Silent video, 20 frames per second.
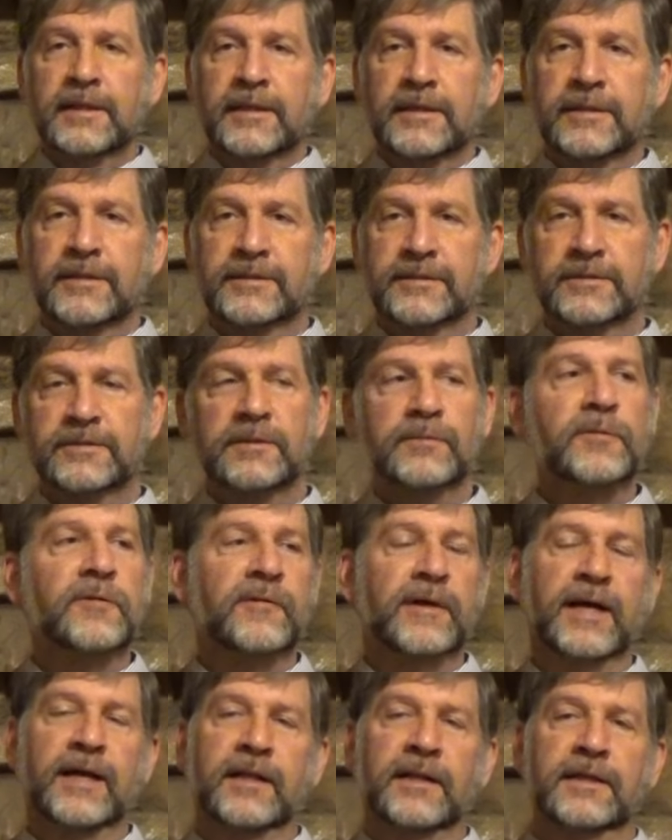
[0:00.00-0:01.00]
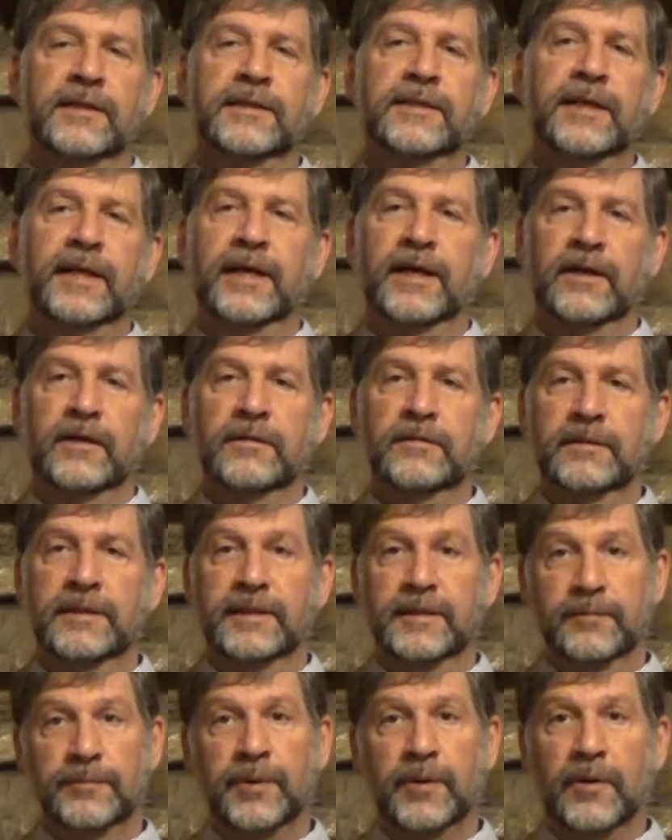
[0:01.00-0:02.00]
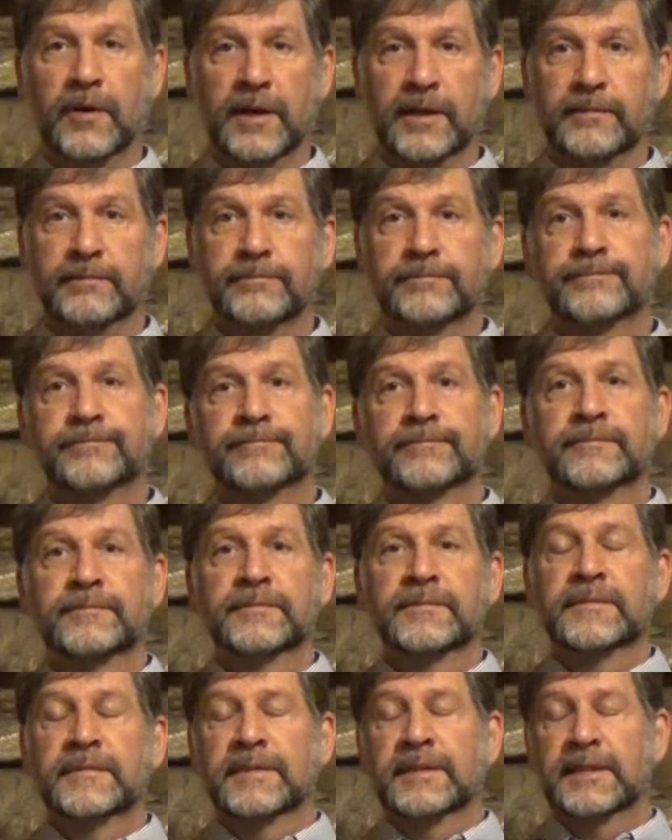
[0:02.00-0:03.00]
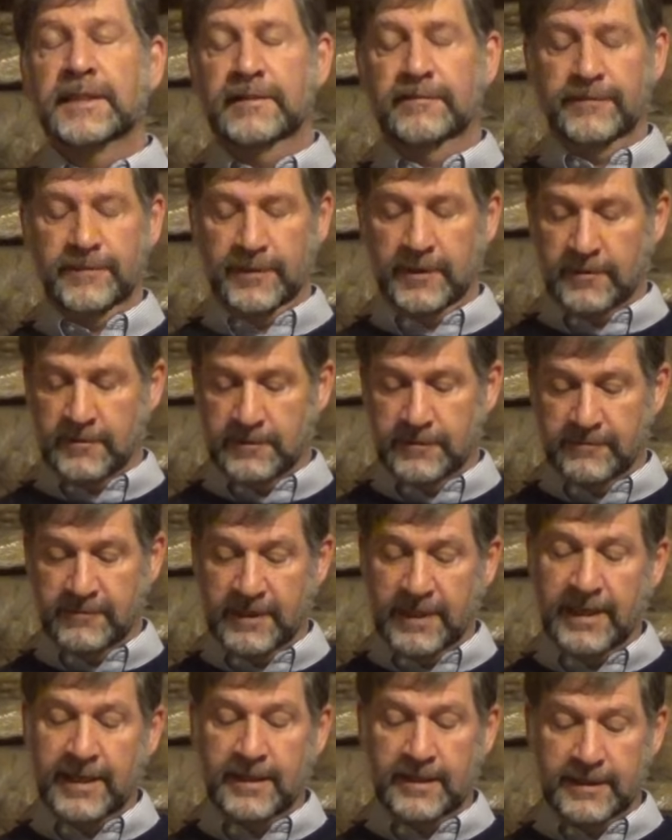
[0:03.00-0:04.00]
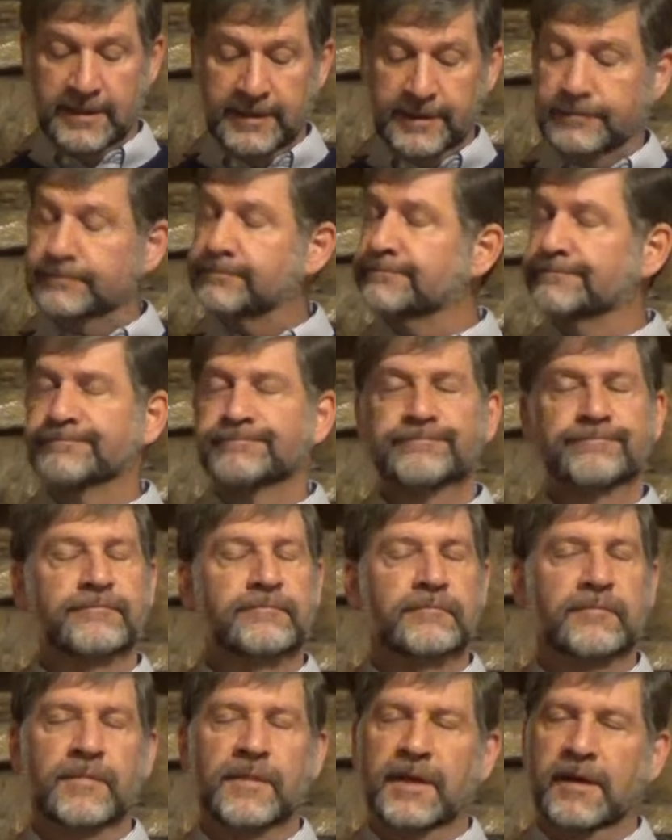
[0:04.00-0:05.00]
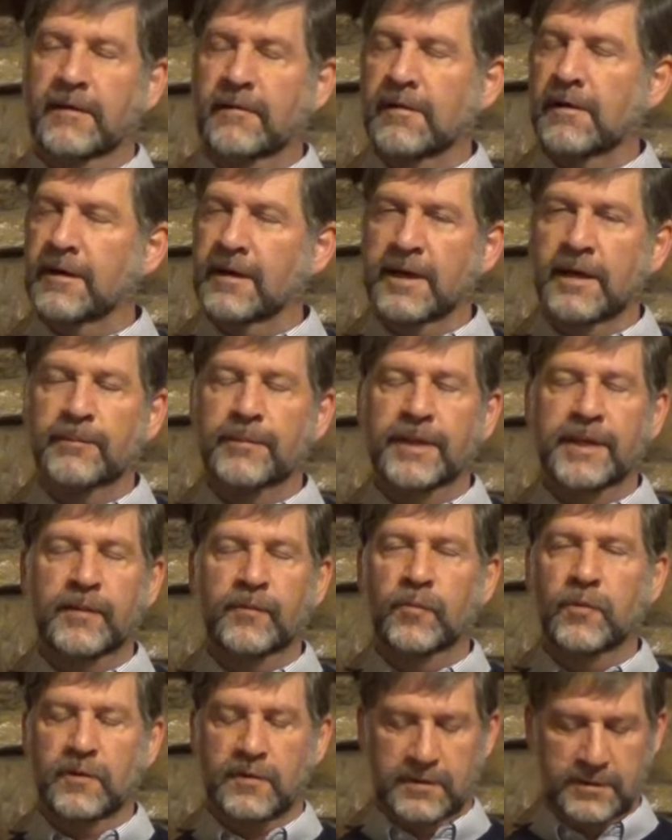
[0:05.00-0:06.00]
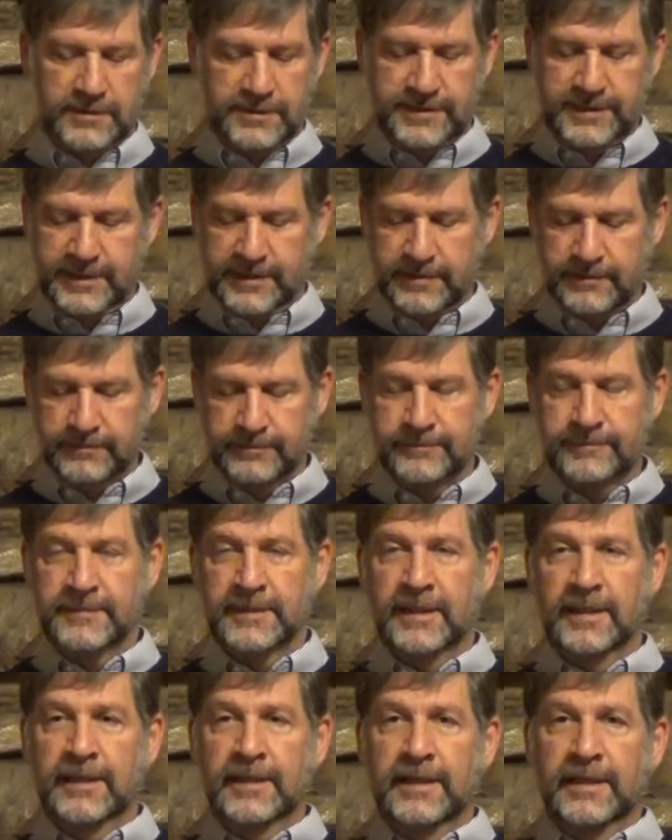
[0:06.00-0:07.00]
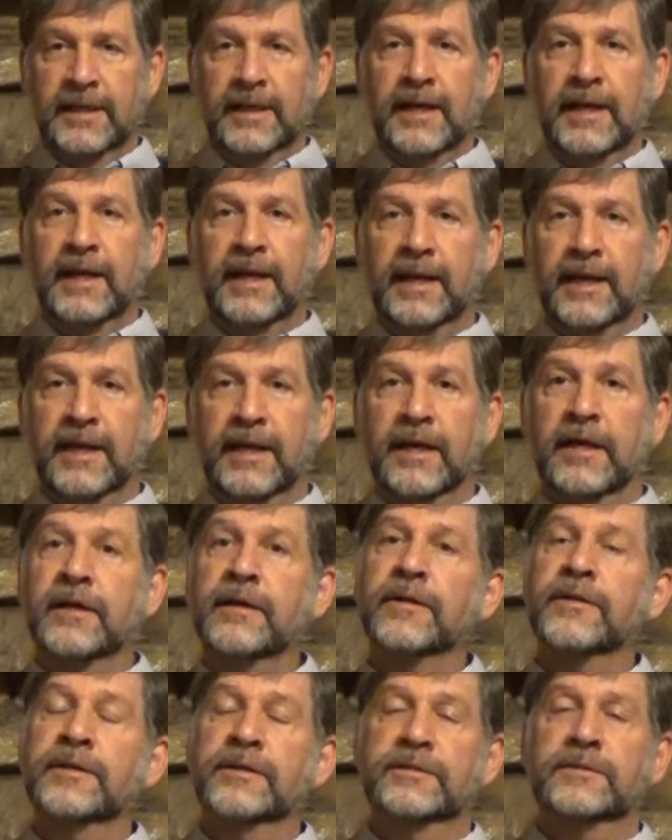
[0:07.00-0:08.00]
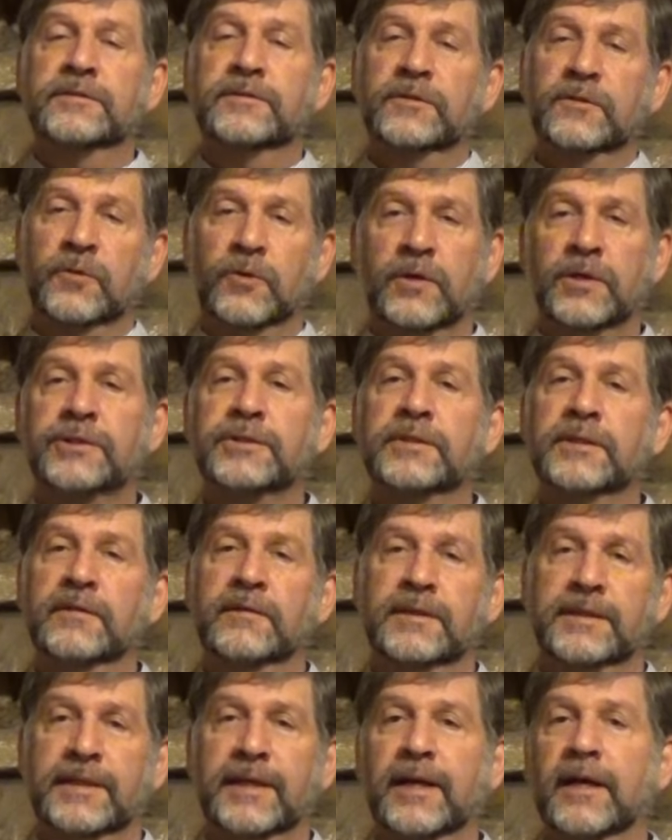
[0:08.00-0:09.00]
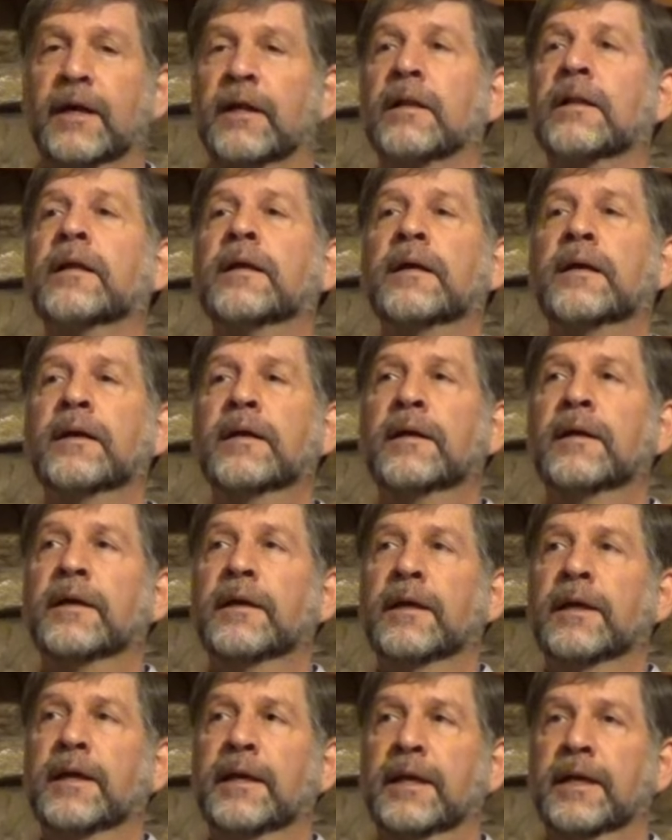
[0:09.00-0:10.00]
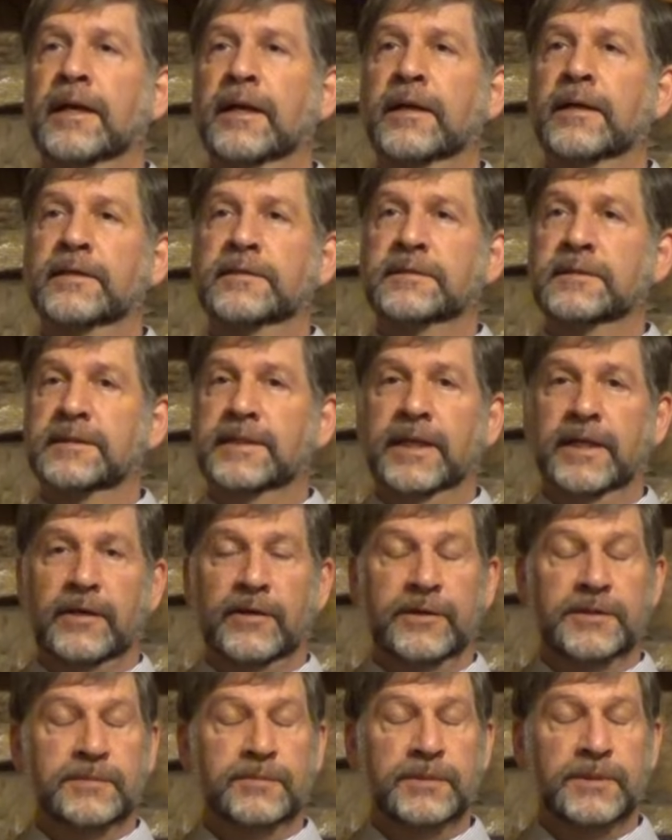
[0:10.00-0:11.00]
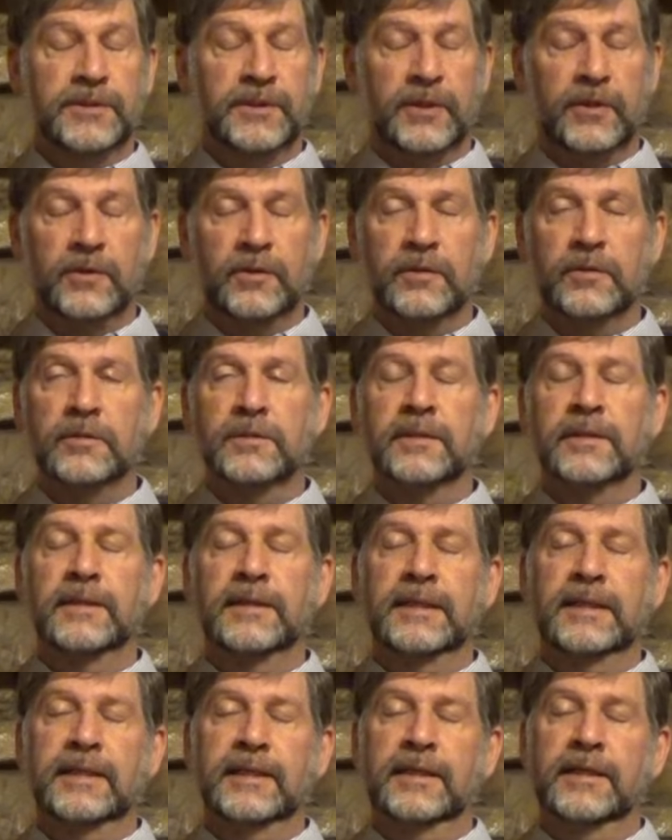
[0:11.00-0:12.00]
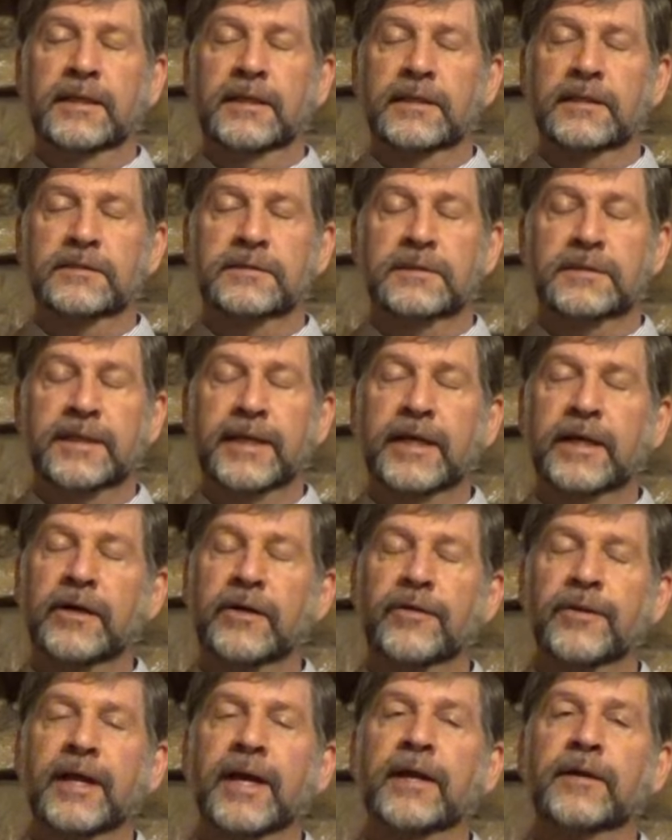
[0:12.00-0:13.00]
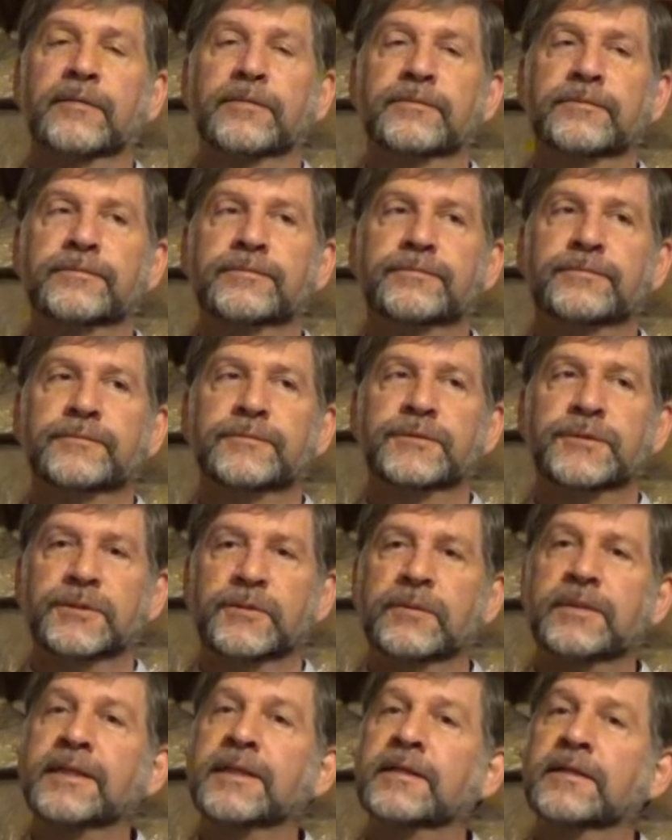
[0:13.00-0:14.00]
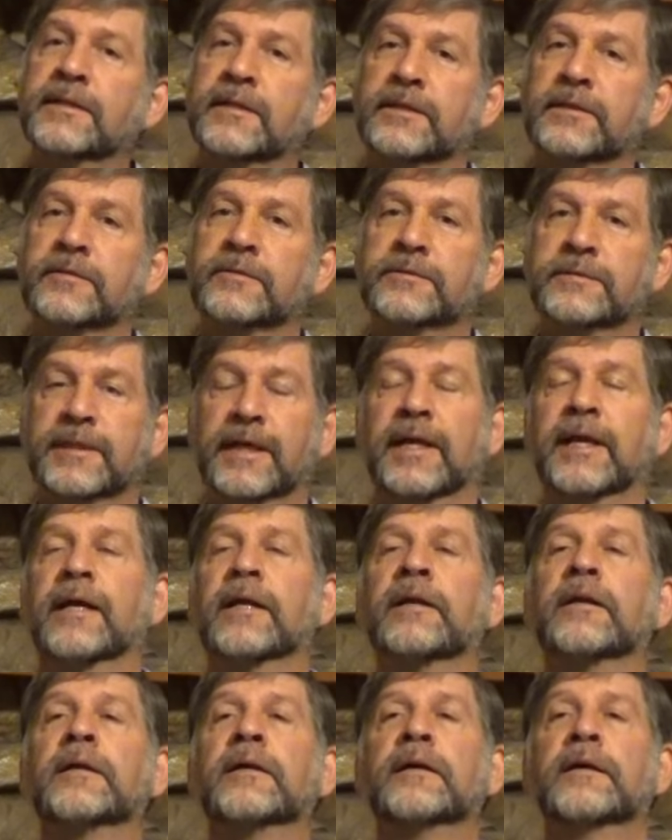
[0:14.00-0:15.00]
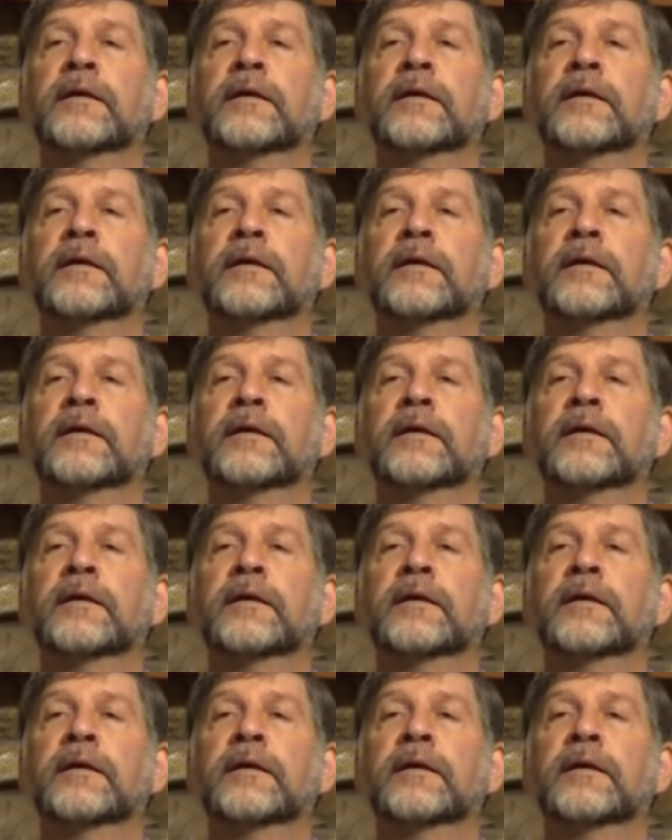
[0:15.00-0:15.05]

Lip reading: This is a morality tale, in part, even though in reality there are not many morals here. And this is a cautionary tale. And it's a tale that's been told, and it's a tale that you need to understand